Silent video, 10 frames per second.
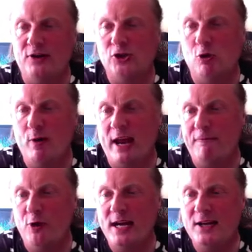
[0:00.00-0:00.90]
So we have
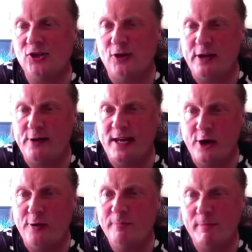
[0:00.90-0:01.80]
a dictionary
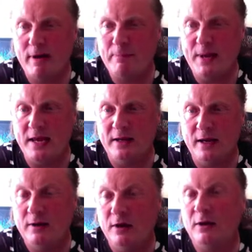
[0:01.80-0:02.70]
here mapping
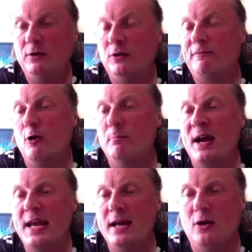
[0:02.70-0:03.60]
from
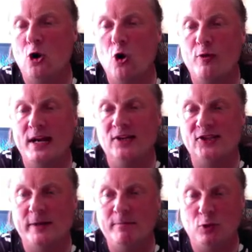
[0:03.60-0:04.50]
encodings
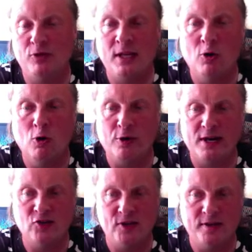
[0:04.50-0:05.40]
to the
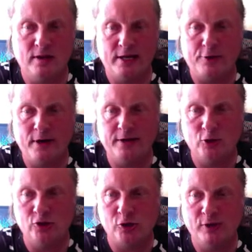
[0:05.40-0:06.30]
original
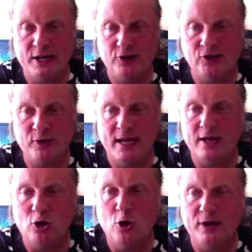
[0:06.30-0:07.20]
characters. So here is the
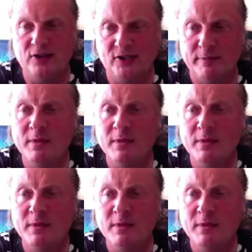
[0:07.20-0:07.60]
encodings.